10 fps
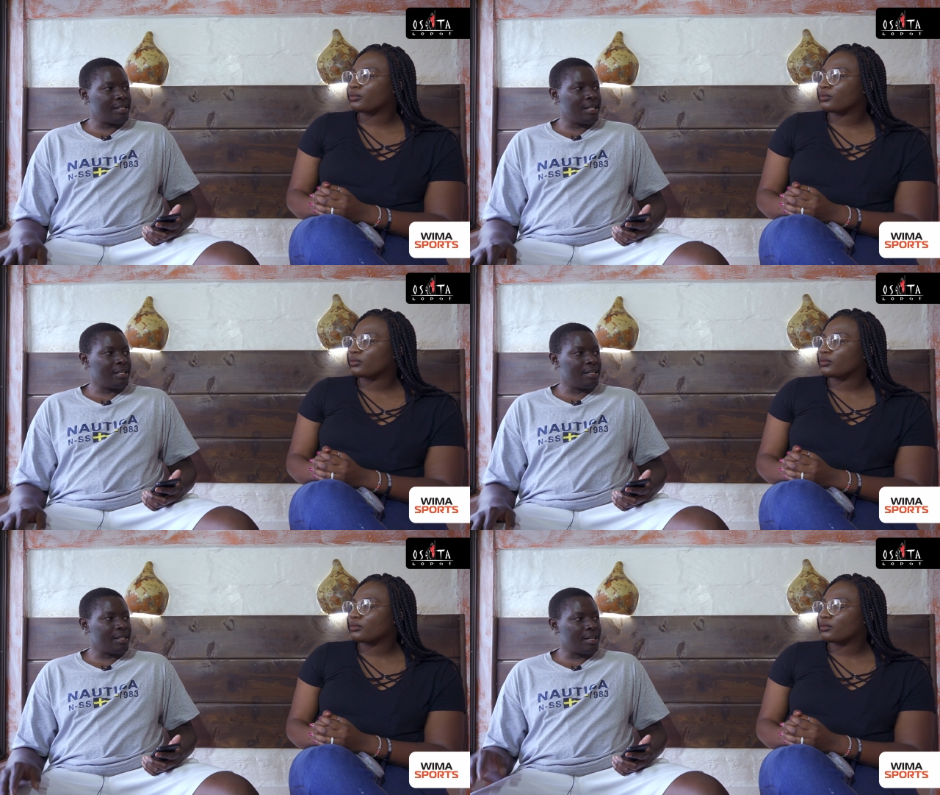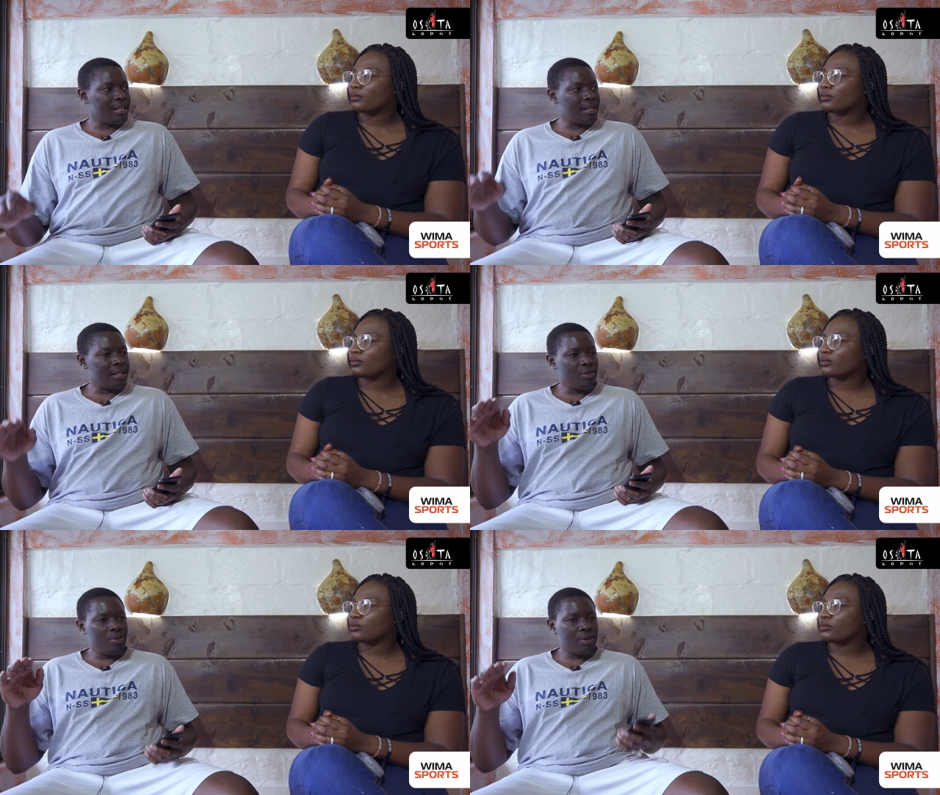Speaker 1: and
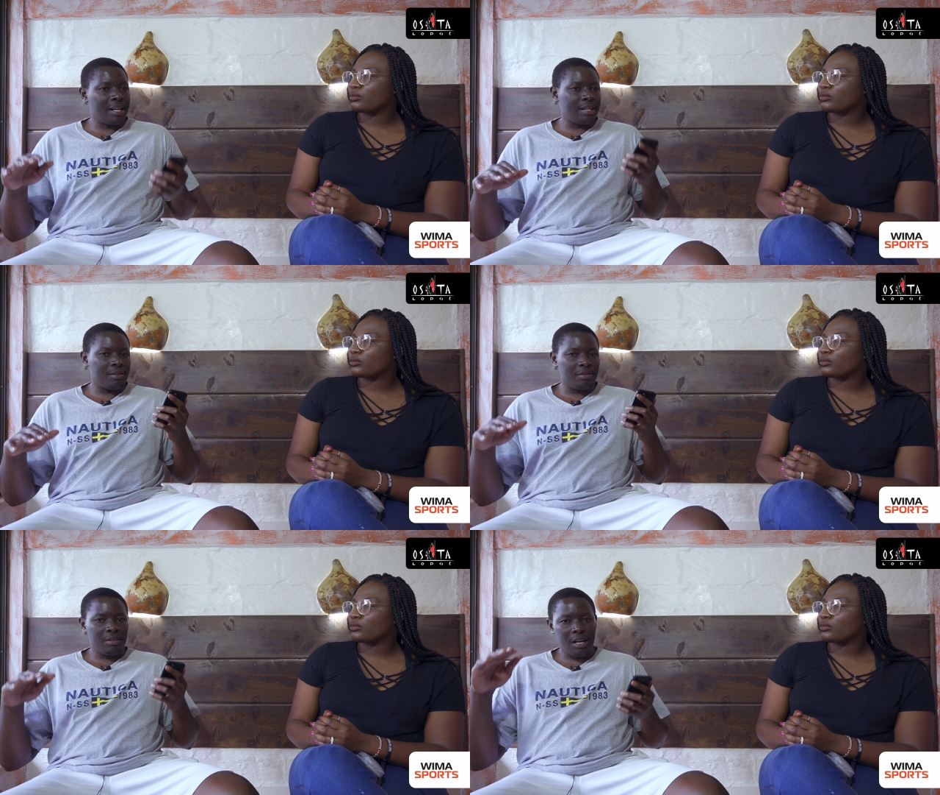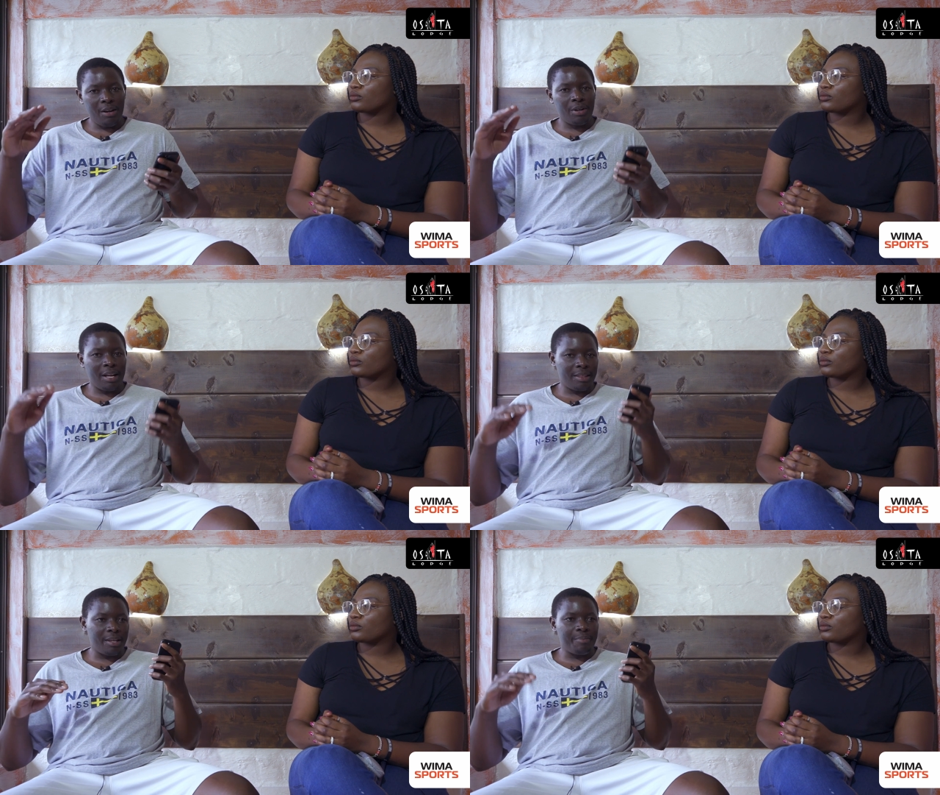uh, who can, how
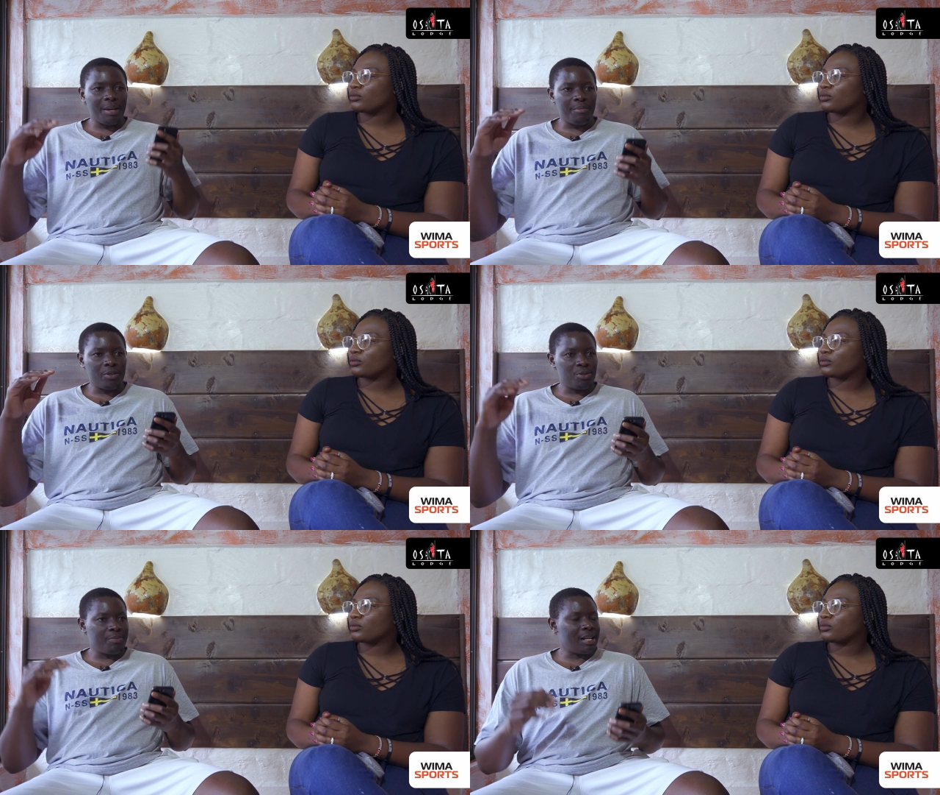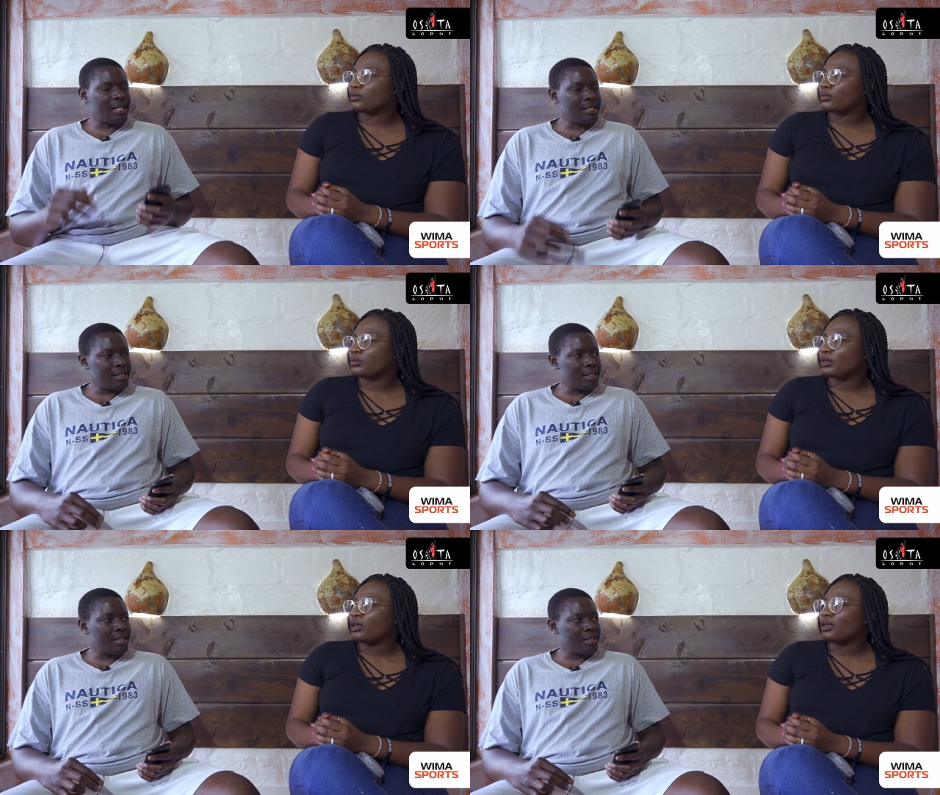can they be able to
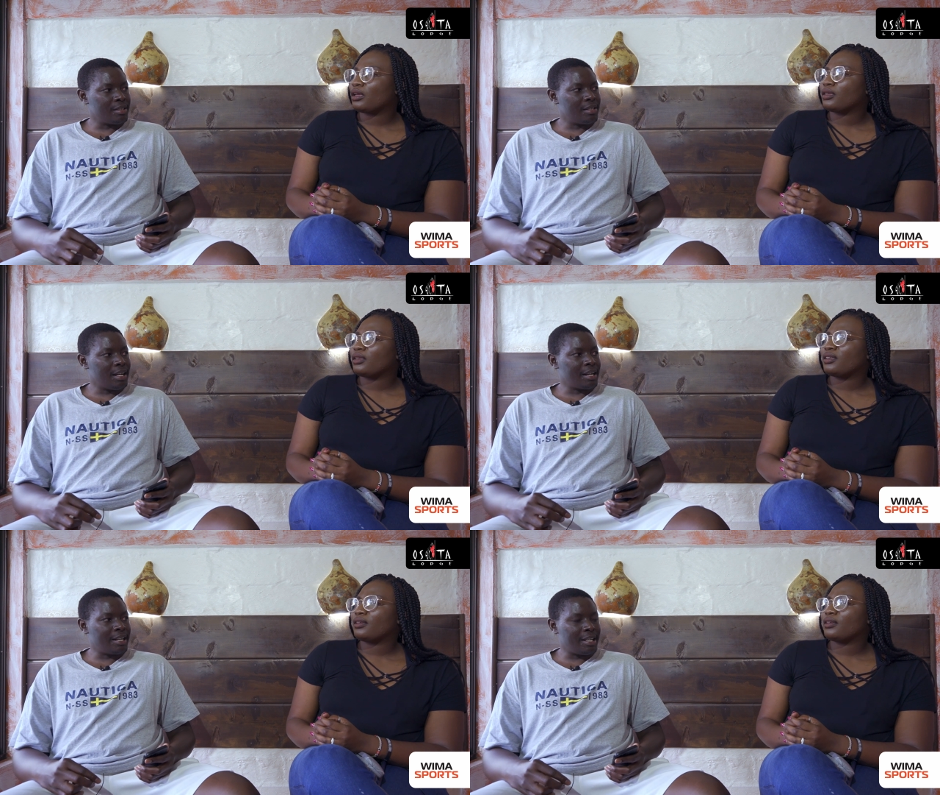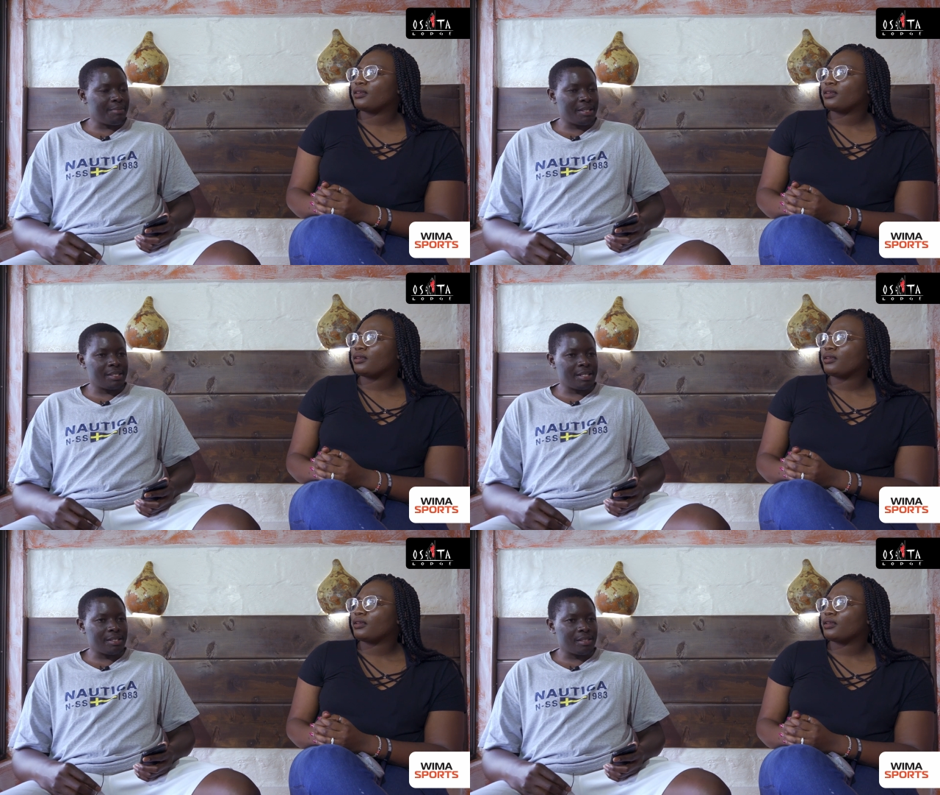balance their
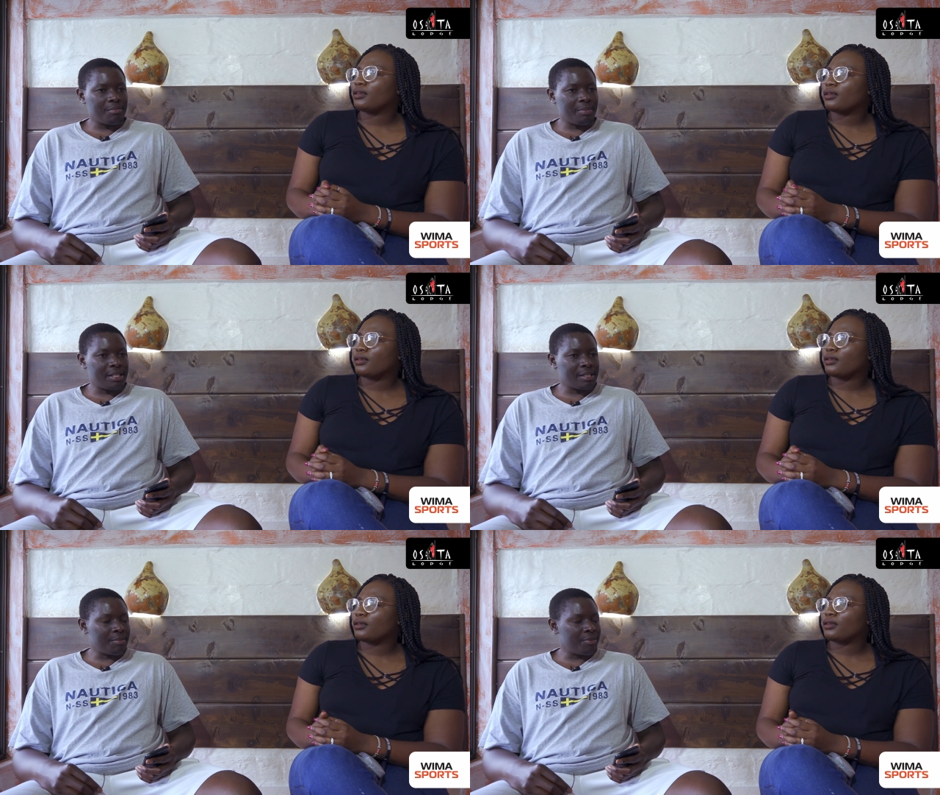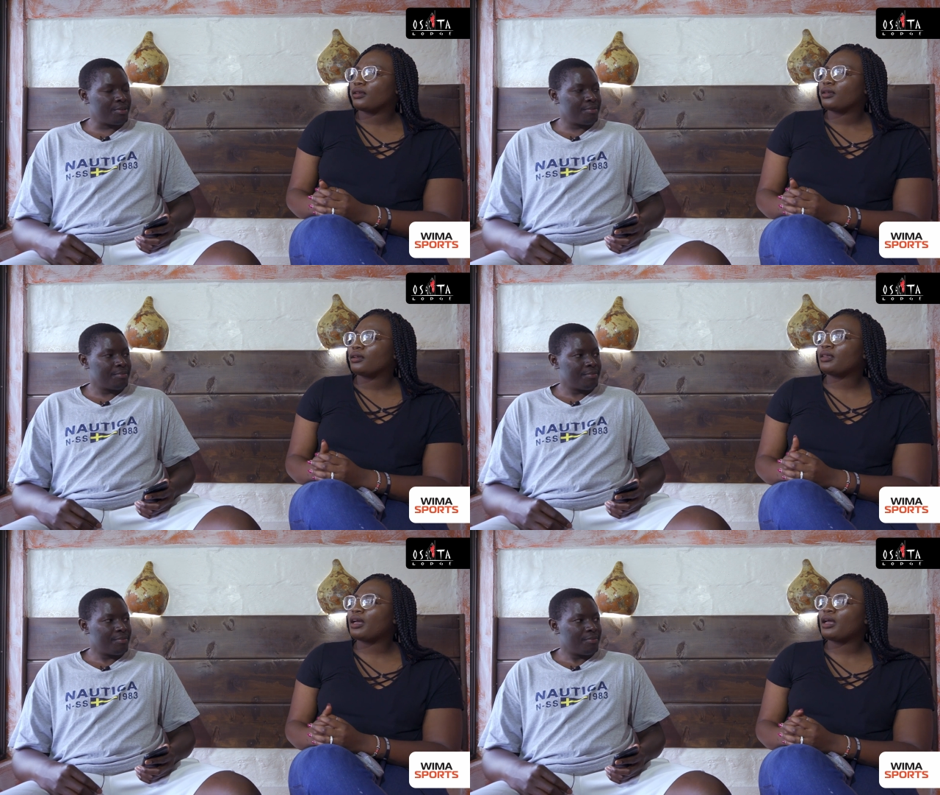academics and basketball?
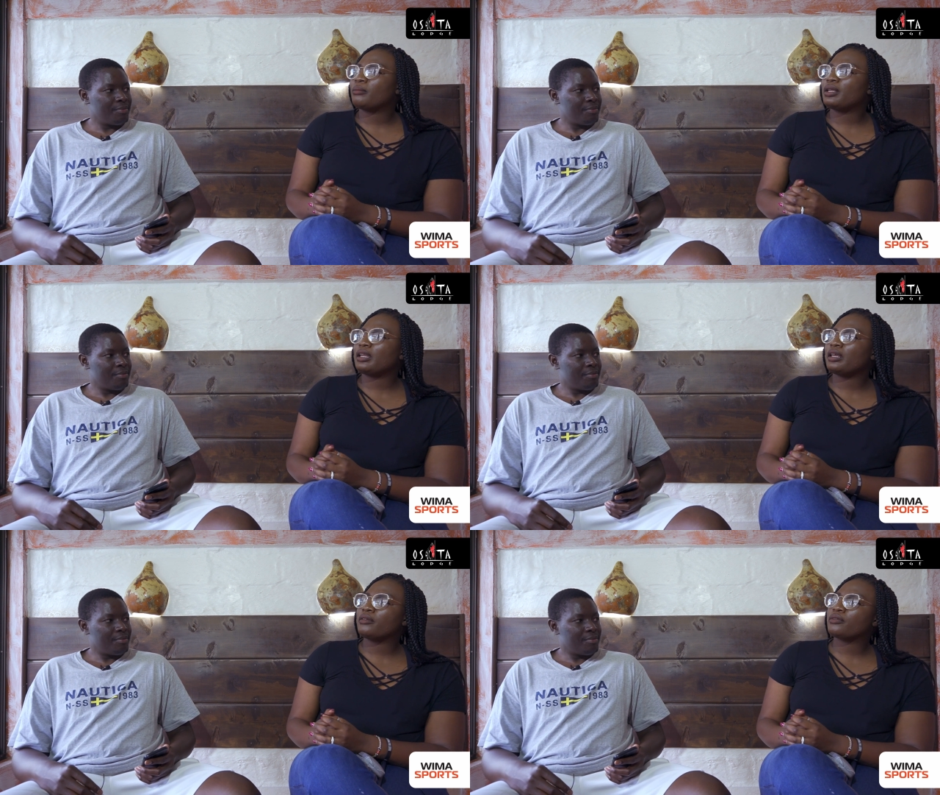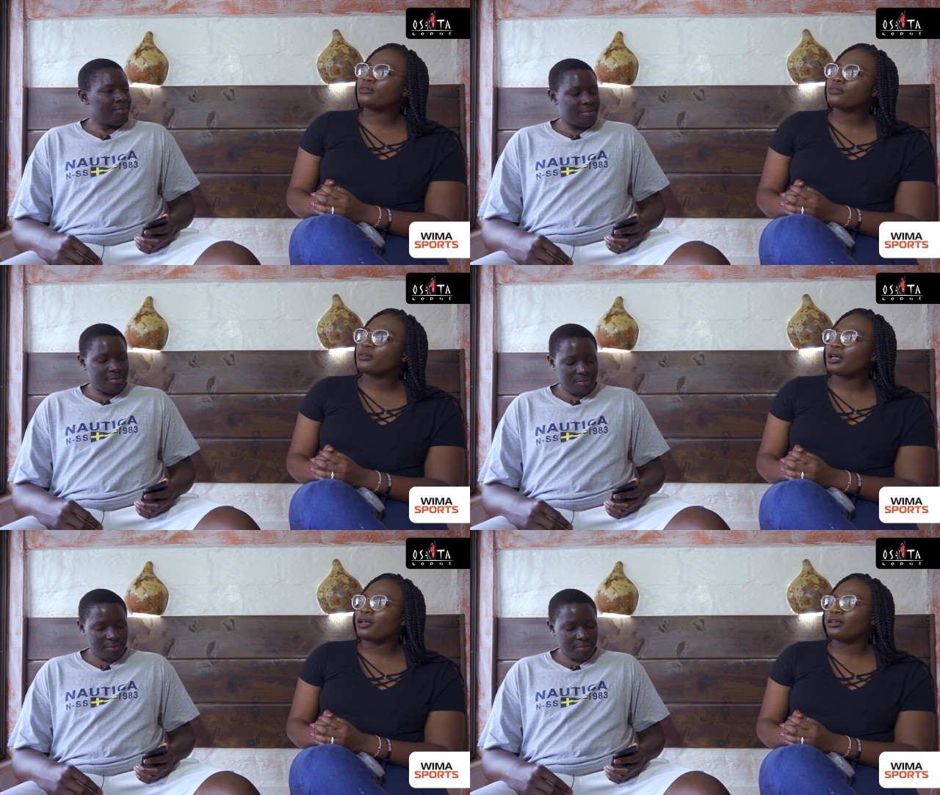
Speaker 2: Yeah, I believe uh,